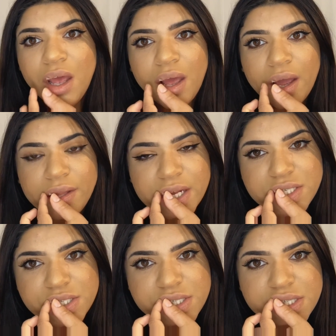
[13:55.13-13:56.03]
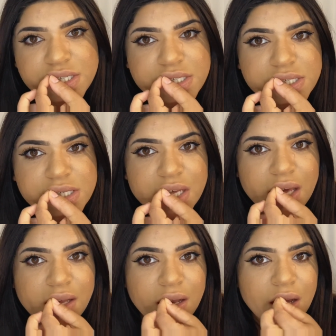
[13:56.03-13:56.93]
and that's just the
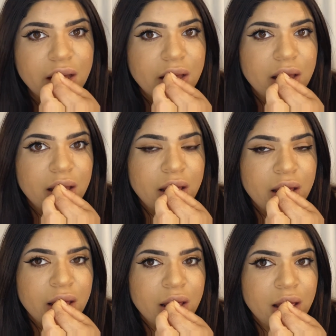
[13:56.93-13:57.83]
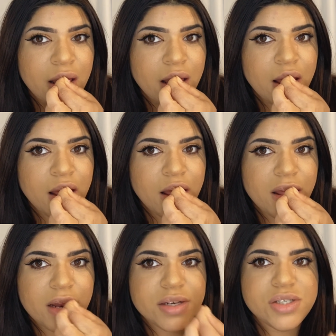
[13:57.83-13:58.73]
skin
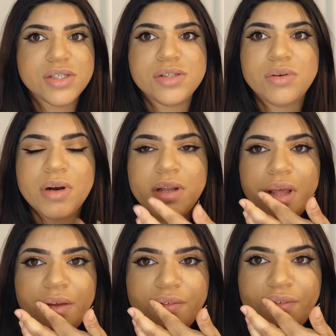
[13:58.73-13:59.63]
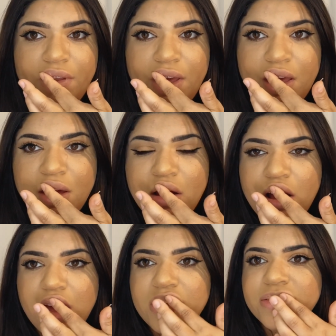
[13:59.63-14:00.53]
that is just sort of like flaking
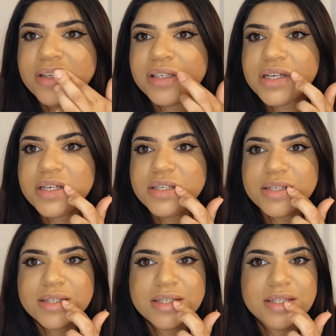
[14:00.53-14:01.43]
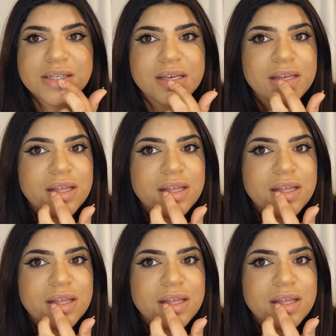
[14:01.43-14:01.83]
off. So as you can see,